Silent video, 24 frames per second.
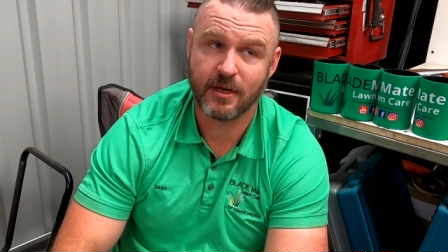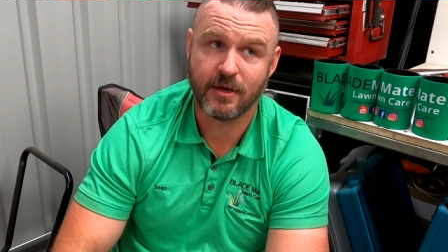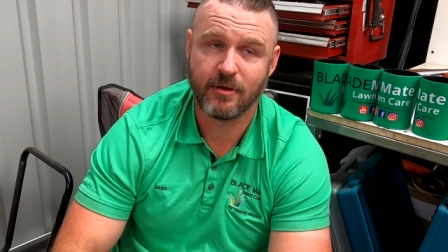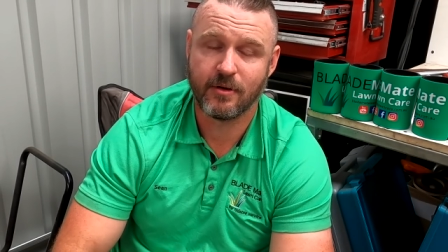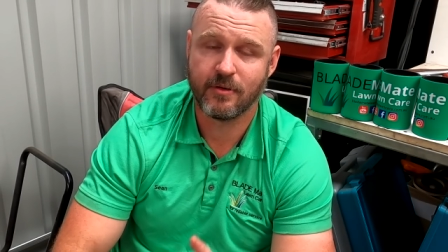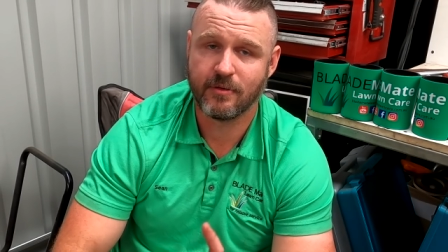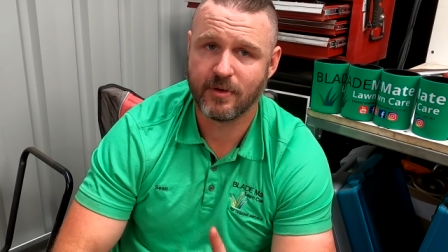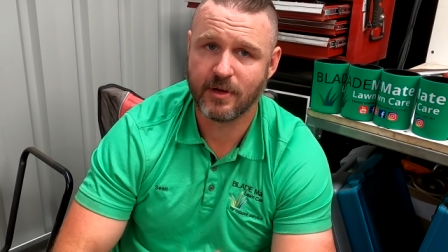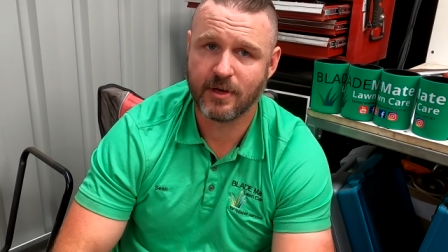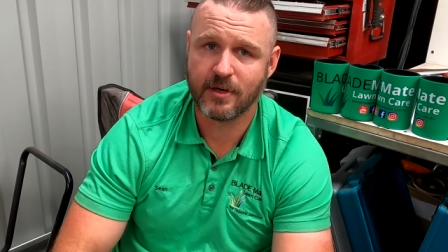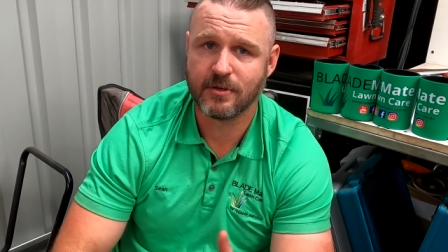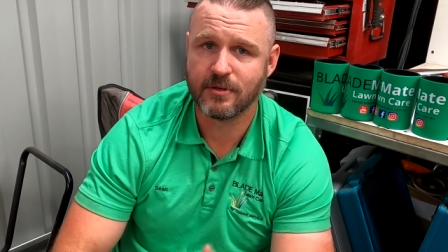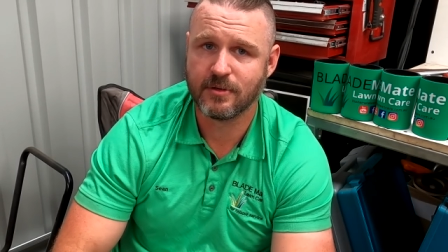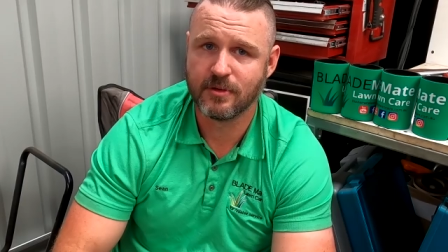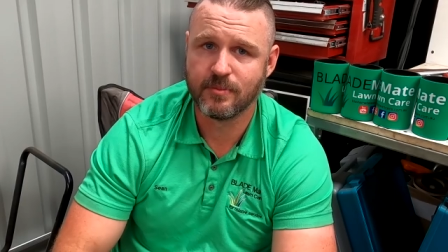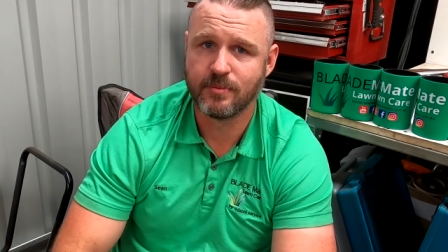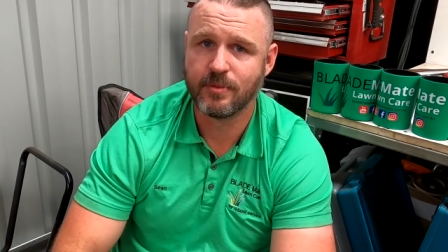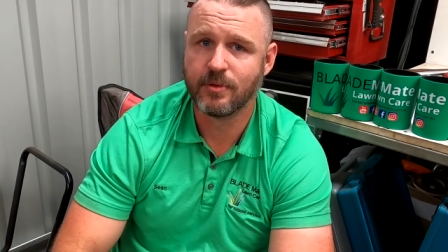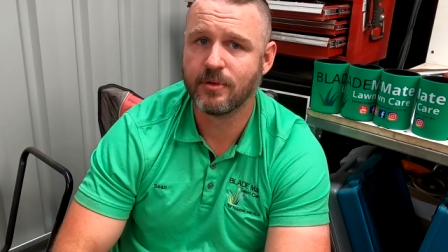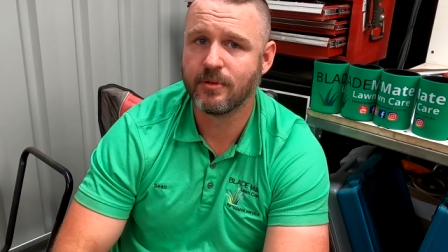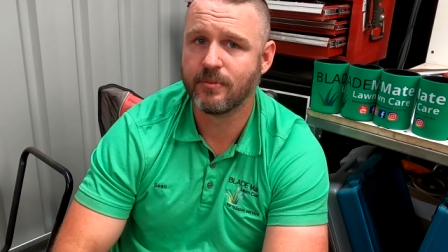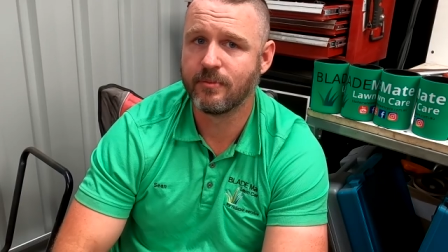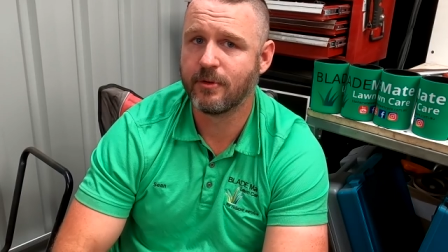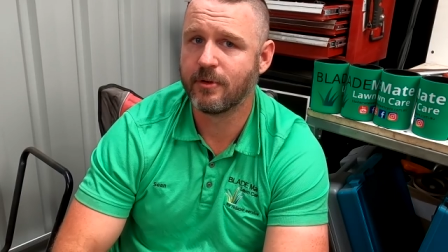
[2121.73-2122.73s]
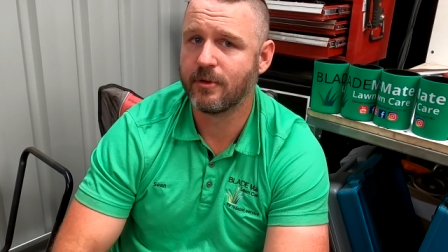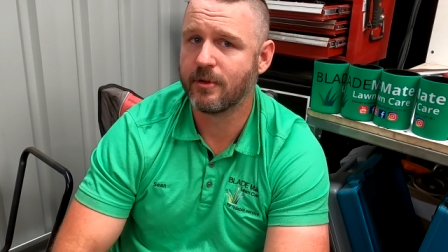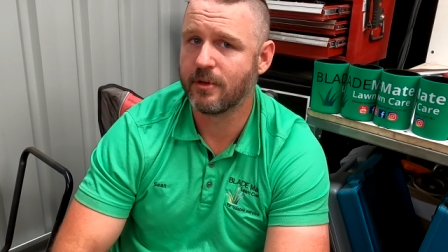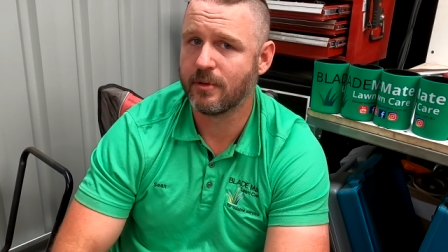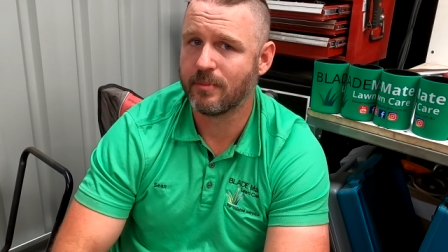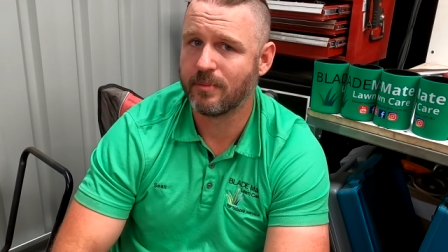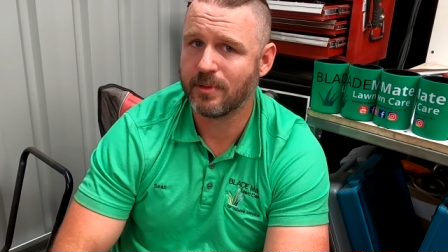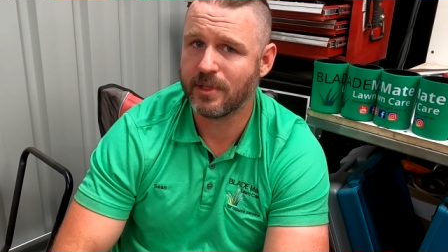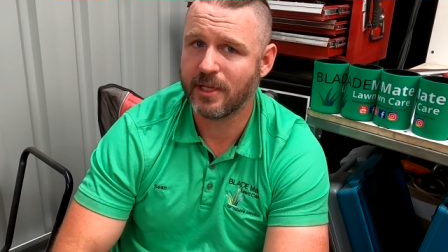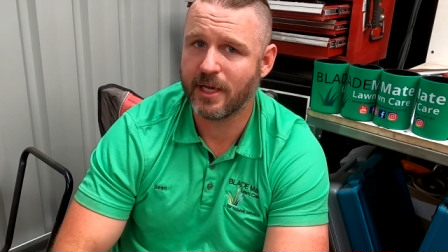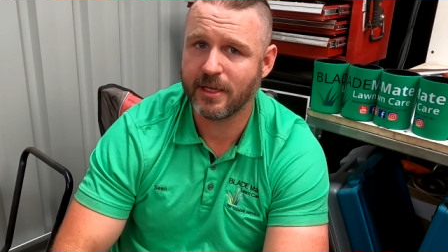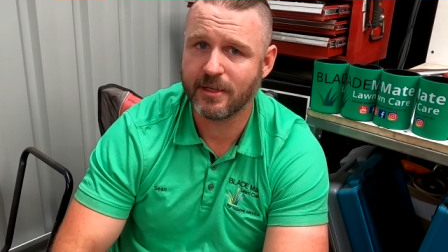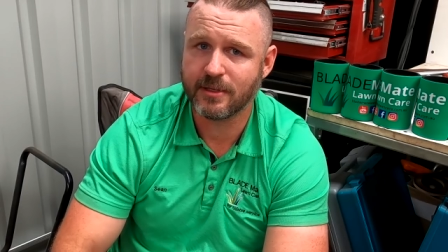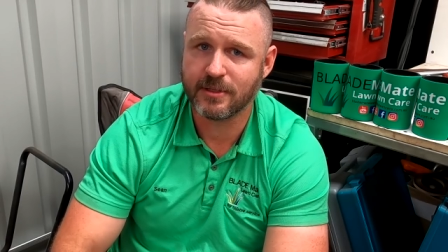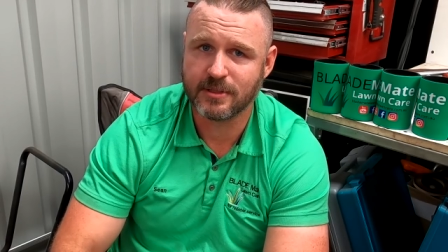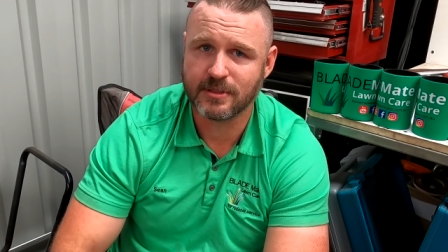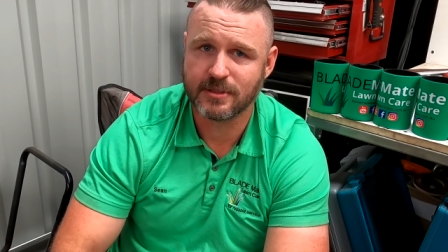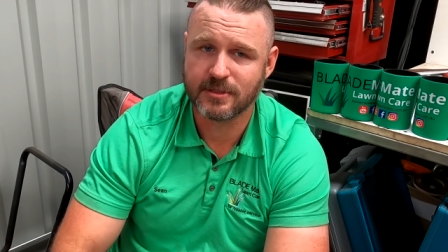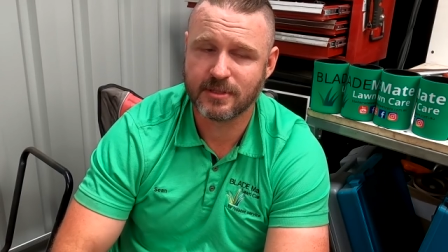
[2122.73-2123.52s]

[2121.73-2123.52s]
However, I do put them all in a playlist.